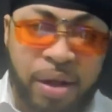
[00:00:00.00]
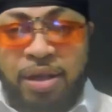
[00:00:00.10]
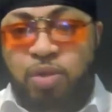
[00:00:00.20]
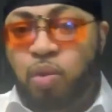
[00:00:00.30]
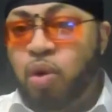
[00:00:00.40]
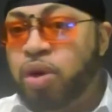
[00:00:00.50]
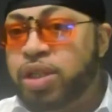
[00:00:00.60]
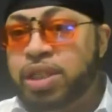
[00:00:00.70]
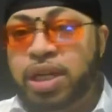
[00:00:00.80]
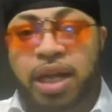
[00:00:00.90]
This
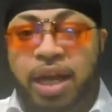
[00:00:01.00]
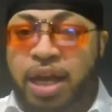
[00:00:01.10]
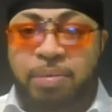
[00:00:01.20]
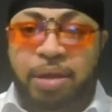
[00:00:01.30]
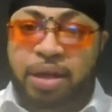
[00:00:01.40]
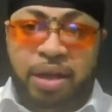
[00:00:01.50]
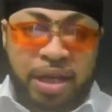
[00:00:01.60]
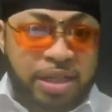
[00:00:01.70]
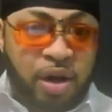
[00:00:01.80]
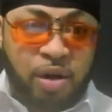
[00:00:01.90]
warning shit they gave me
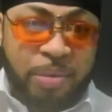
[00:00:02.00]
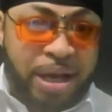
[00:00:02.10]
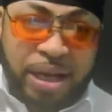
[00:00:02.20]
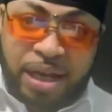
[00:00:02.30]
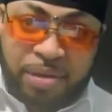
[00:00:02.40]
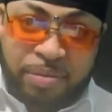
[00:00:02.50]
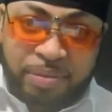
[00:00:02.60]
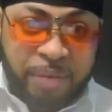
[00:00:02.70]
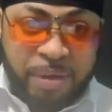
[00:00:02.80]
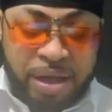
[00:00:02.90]
is on my
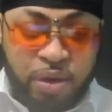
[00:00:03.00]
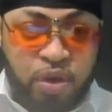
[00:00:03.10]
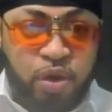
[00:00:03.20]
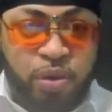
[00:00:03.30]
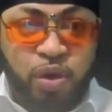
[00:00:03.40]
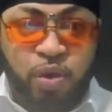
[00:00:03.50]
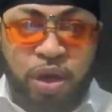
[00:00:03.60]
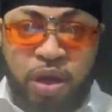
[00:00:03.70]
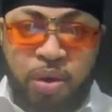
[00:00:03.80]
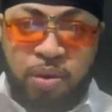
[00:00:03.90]
damn in my YouTube
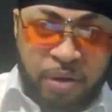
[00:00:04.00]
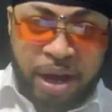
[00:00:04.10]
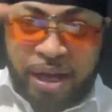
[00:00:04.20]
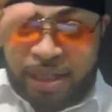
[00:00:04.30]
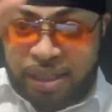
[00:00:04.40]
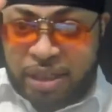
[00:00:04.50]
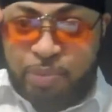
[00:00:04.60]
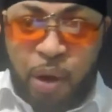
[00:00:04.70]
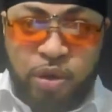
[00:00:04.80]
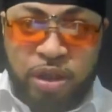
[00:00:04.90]
studio, right? And it's
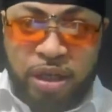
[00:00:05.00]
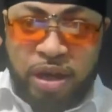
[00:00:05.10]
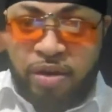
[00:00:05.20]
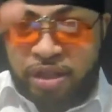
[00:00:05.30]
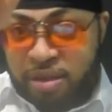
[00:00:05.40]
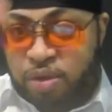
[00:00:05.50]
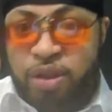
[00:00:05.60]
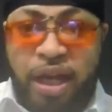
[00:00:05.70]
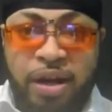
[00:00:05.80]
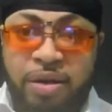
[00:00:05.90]
just posted there, and it's gonna
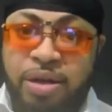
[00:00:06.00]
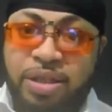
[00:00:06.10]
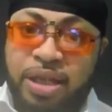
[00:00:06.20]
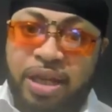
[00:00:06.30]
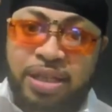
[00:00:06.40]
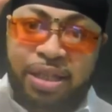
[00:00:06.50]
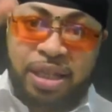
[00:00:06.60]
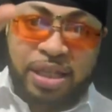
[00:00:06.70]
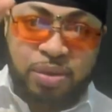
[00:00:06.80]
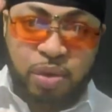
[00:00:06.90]
stay there, and it says
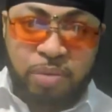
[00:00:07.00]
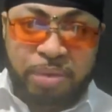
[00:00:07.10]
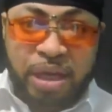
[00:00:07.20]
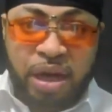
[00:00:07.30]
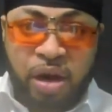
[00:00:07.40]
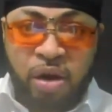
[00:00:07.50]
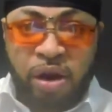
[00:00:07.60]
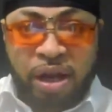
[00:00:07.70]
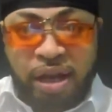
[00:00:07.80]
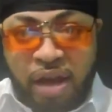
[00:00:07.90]
this will be here
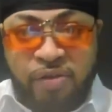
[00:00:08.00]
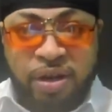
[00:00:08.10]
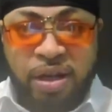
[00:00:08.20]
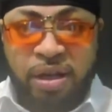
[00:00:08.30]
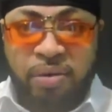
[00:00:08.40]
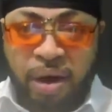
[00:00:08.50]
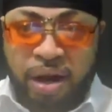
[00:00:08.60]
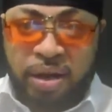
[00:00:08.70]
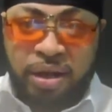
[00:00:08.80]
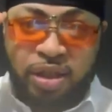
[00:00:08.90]
indefinitely,
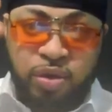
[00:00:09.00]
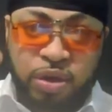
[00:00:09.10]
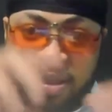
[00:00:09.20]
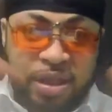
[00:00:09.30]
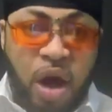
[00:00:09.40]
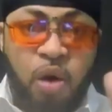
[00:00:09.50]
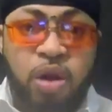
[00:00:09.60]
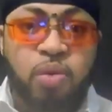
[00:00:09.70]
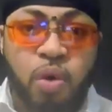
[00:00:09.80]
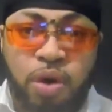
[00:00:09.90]
right? This this is the
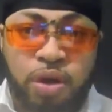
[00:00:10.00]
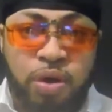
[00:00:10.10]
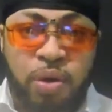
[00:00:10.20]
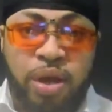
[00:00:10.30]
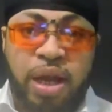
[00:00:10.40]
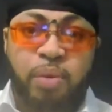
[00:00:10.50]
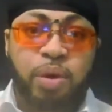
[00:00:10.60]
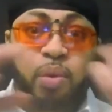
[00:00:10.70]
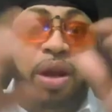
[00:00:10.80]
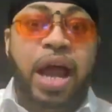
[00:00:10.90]
only warning you're gonna get, and
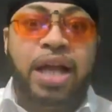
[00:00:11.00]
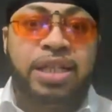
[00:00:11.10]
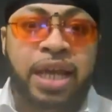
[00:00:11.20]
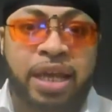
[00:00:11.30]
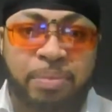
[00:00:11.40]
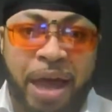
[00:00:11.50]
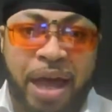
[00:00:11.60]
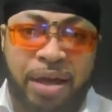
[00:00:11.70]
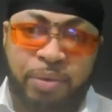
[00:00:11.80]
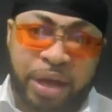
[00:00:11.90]
we will not take it
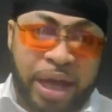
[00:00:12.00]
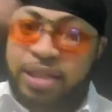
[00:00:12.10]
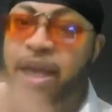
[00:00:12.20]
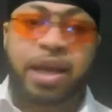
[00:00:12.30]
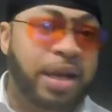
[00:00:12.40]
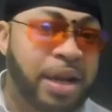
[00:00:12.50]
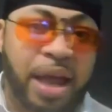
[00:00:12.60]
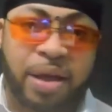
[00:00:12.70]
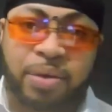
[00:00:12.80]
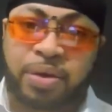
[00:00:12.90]
back. We ain't taking it
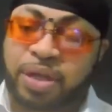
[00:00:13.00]
down.